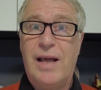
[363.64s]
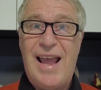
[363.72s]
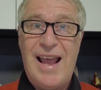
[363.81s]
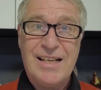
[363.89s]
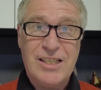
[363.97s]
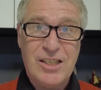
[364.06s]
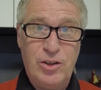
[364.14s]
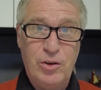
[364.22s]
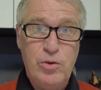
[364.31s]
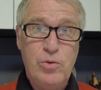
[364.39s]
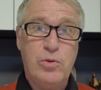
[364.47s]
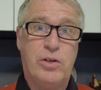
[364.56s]
to
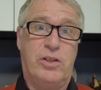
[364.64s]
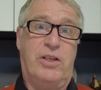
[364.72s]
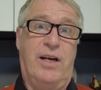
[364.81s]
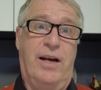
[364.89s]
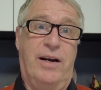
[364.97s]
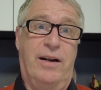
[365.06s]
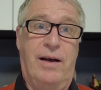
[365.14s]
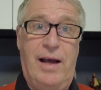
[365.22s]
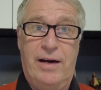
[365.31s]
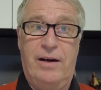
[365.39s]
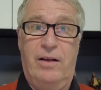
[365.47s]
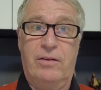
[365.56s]
exclude China
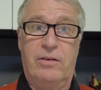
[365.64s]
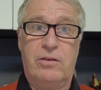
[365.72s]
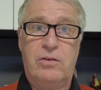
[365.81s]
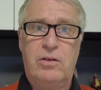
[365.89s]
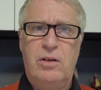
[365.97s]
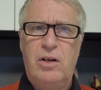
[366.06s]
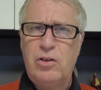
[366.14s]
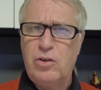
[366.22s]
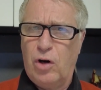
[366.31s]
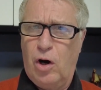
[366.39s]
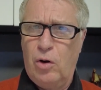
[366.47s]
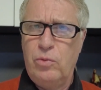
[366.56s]
and others
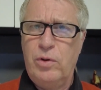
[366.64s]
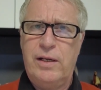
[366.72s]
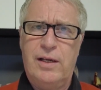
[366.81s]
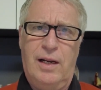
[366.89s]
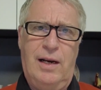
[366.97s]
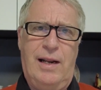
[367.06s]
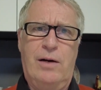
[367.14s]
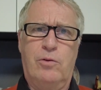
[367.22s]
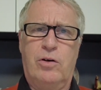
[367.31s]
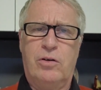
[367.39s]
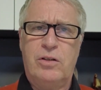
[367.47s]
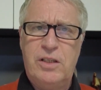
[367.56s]
to only allow
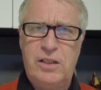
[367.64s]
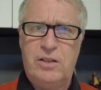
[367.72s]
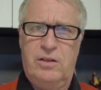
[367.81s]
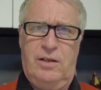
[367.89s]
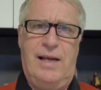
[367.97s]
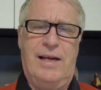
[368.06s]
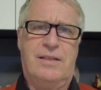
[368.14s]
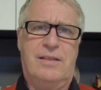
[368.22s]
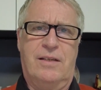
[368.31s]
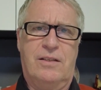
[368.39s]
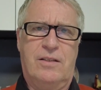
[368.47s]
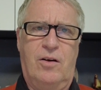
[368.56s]
conditional
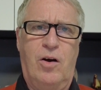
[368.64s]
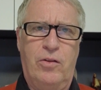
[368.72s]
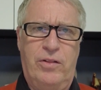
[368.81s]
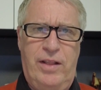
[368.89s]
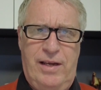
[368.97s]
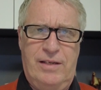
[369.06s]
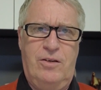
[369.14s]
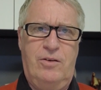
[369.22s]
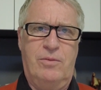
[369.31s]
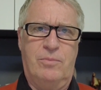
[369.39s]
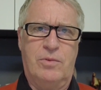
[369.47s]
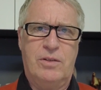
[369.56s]
access on their
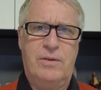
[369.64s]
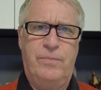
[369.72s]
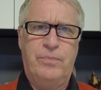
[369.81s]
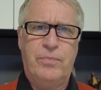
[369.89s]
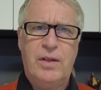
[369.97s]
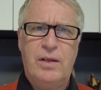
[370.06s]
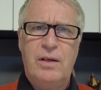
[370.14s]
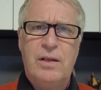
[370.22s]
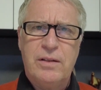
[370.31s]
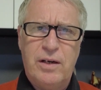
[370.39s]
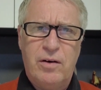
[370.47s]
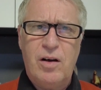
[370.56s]
terms.
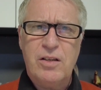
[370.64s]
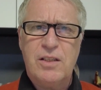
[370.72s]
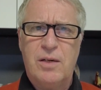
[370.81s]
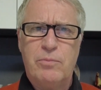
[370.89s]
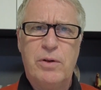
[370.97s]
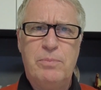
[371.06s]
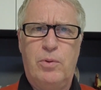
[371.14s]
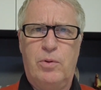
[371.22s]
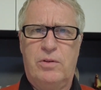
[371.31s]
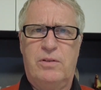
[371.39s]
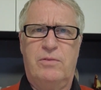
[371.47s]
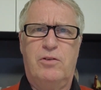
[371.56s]
There are some
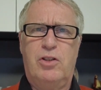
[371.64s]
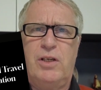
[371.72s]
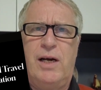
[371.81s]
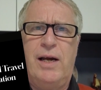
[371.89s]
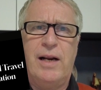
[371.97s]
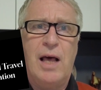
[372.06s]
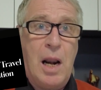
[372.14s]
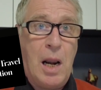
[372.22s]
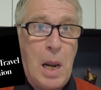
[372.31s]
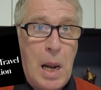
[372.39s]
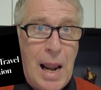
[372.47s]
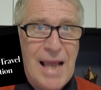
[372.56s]
reports of China
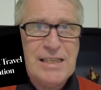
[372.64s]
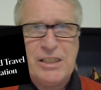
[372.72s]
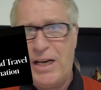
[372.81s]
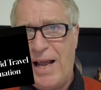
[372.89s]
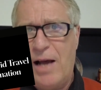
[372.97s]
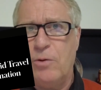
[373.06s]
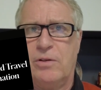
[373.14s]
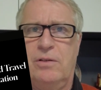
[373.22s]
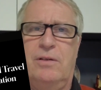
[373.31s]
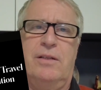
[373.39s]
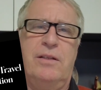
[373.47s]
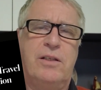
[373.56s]
lashing out
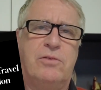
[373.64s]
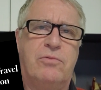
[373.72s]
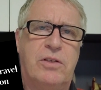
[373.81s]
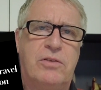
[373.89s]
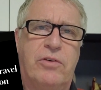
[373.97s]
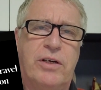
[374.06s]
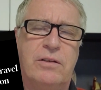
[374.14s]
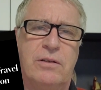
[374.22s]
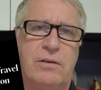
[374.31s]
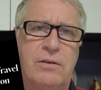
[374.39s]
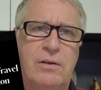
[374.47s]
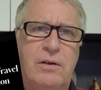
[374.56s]
at these
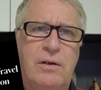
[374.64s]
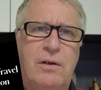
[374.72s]
restrictions.